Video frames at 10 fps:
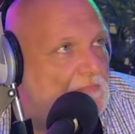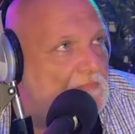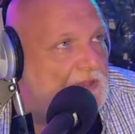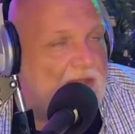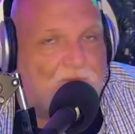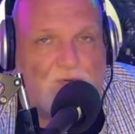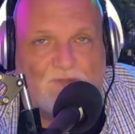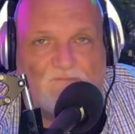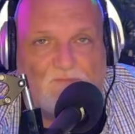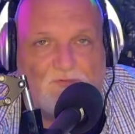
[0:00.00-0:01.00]
ebook
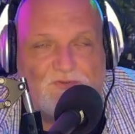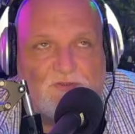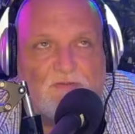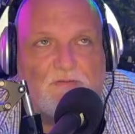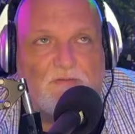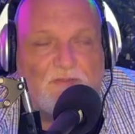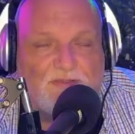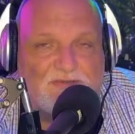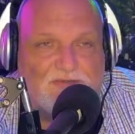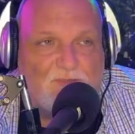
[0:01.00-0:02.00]
version,
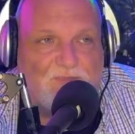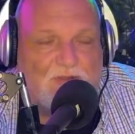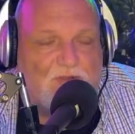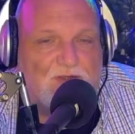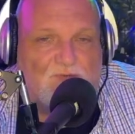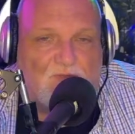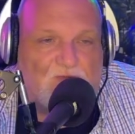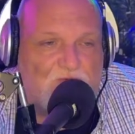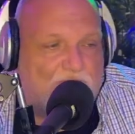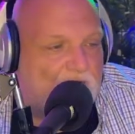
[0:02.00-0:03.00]
something like
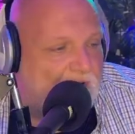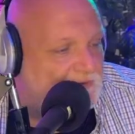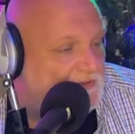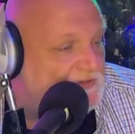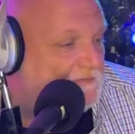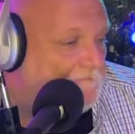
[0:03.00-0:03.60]
1,200 pages.